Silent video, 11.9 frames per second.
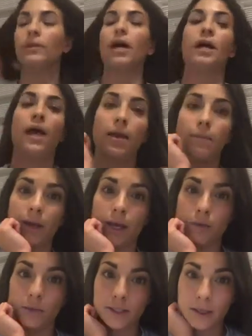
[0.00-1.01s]
a
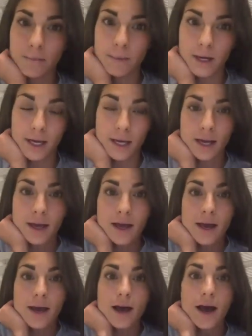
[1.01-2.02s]
campaign with somebody
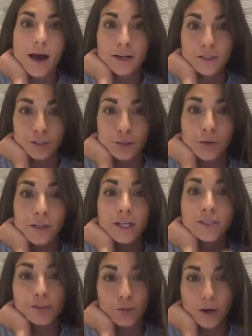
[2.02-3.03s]
to do with a
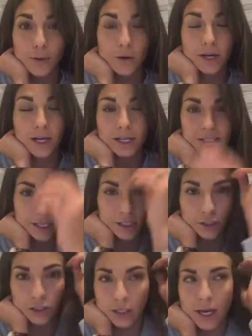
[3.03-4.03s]
storybook, and it's
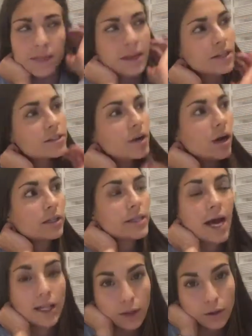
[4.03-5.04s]
actually, I think it's called
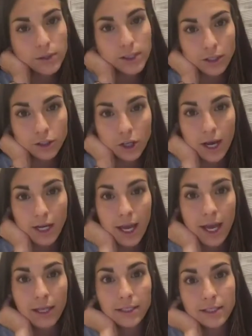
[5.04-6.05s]
Hello Sunshine,
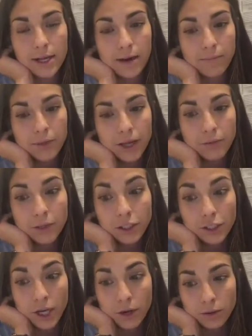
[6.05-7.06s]
and they
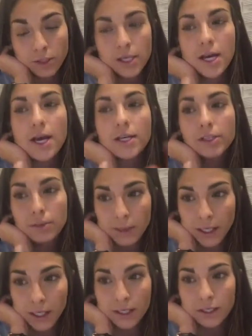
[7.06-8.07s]
reached out to
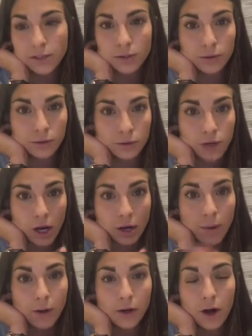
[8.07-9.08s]
me to talk
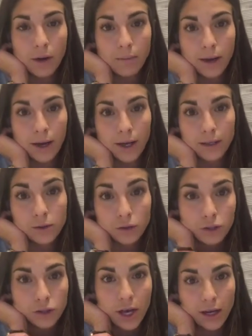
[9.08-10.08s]
about it on my
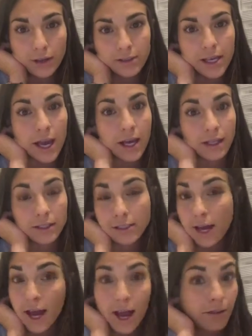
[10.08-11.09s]
social channels, and
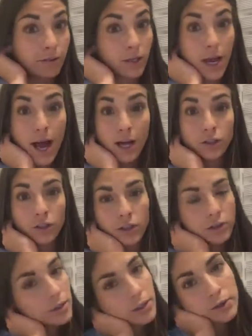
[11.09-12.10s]
I have actually
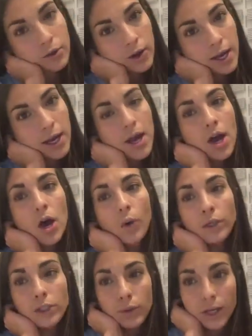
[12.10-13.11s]
used the story.
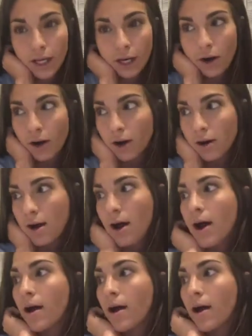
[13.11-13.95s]
We do it in our